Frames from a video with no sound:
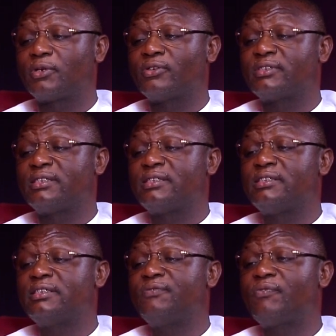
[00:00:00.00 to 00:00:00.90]
because it
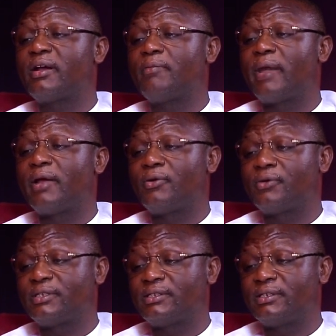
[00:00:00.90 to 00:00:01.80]
is this very
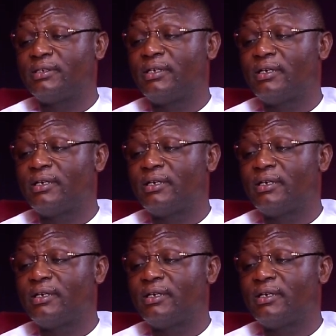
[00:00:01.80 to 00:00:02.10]
minority